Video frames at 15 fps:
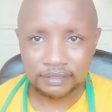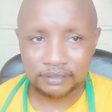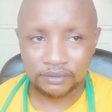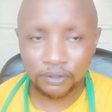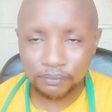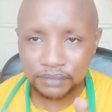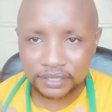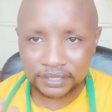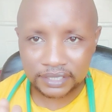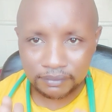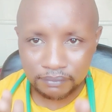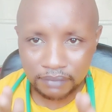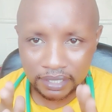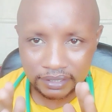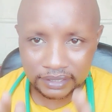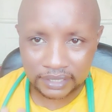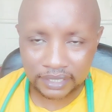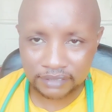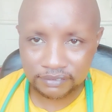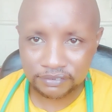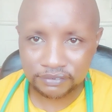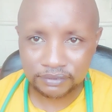committing
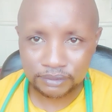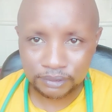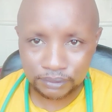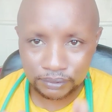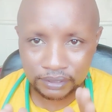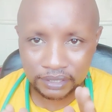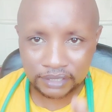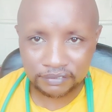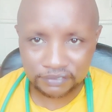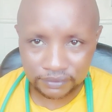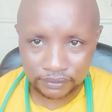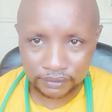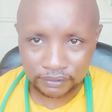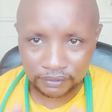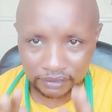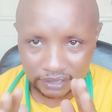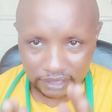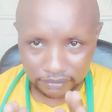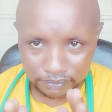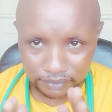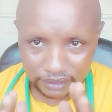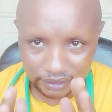myself to give you what
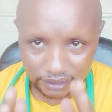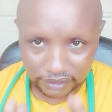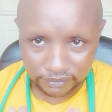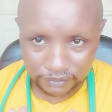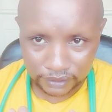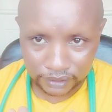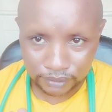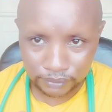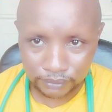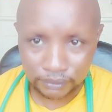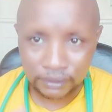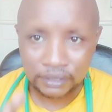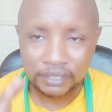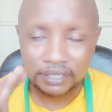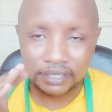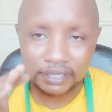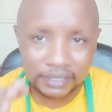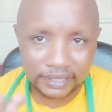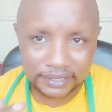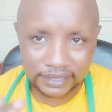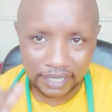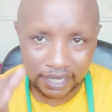I've been giving you each
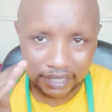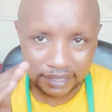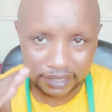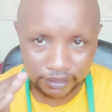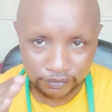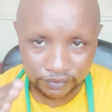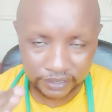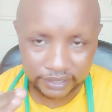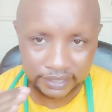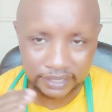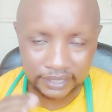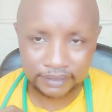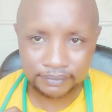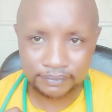and every day.